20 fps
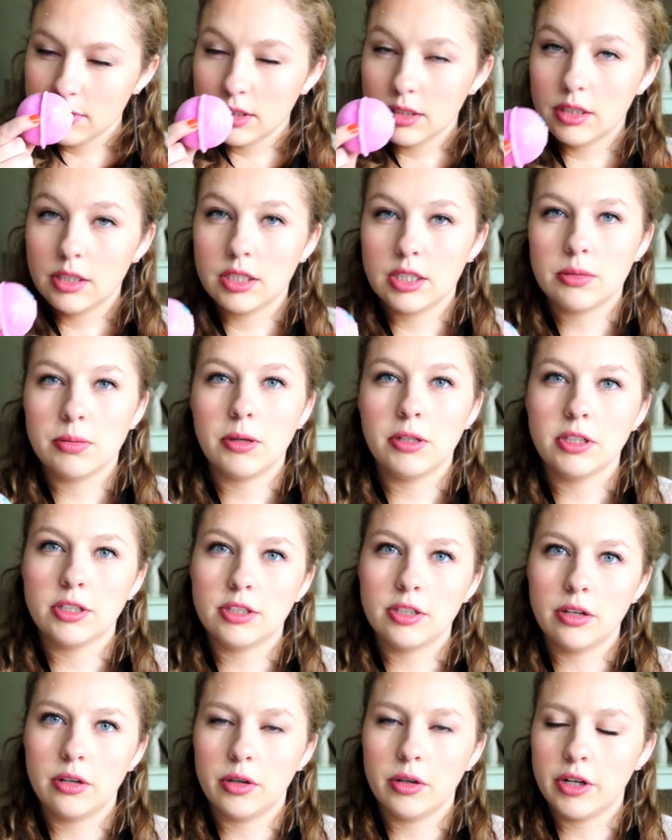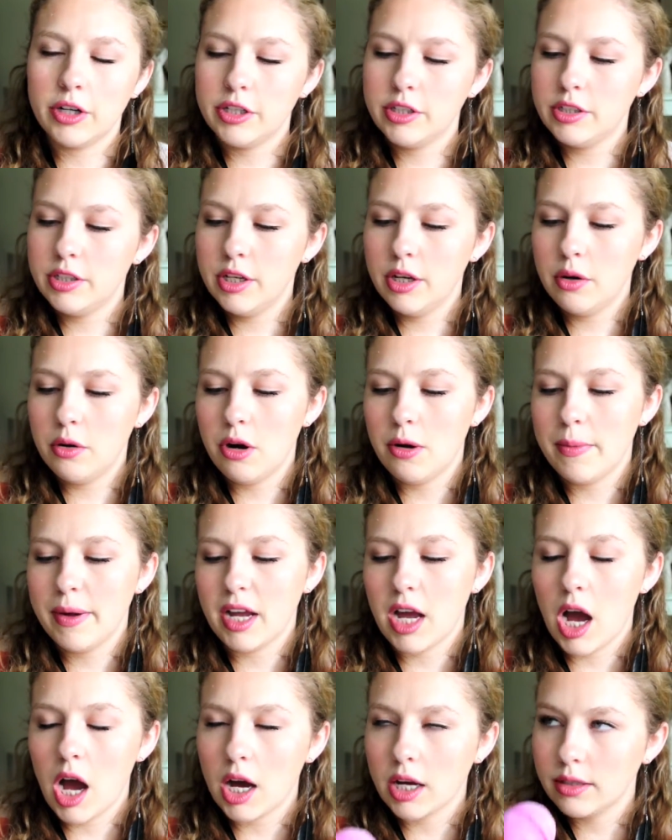smells so good too, oh my
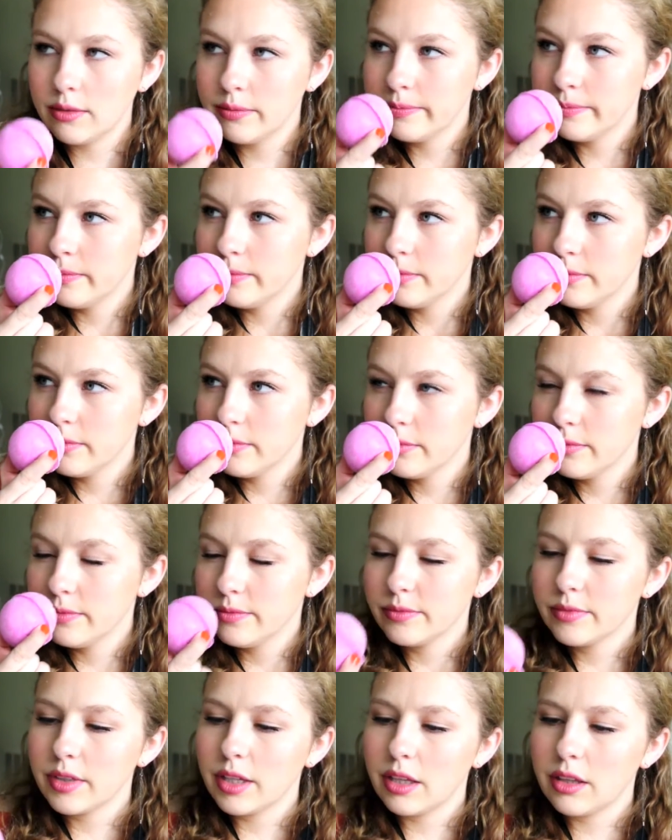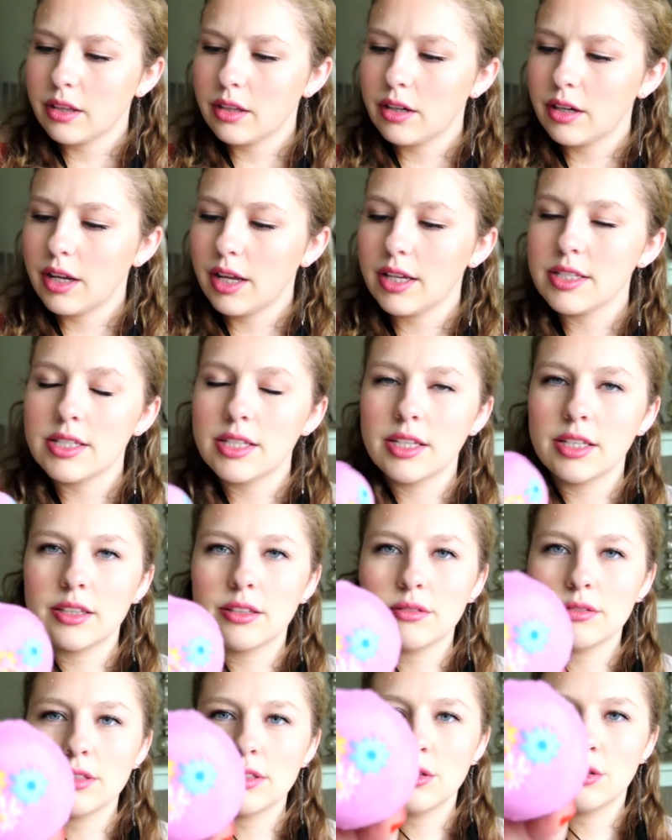god. And then it has like
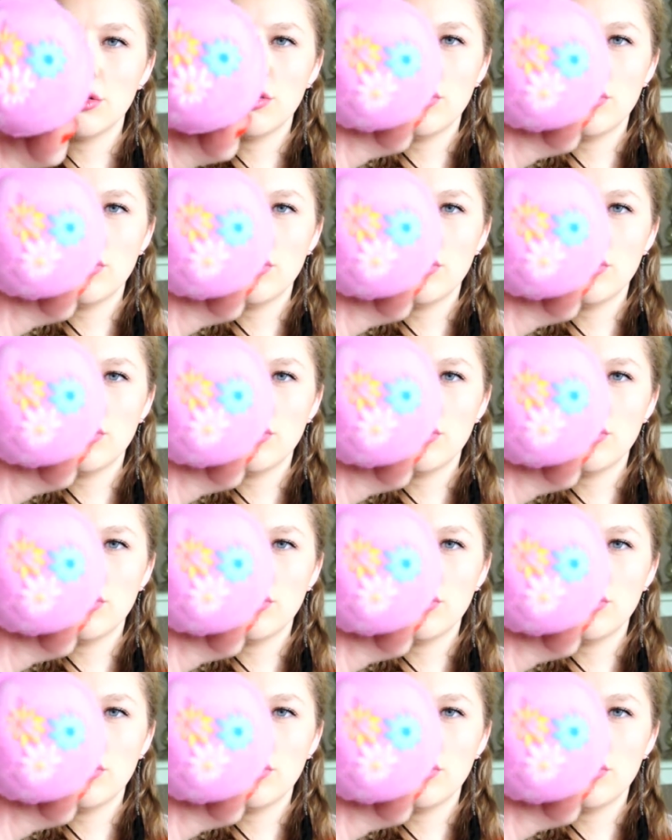those little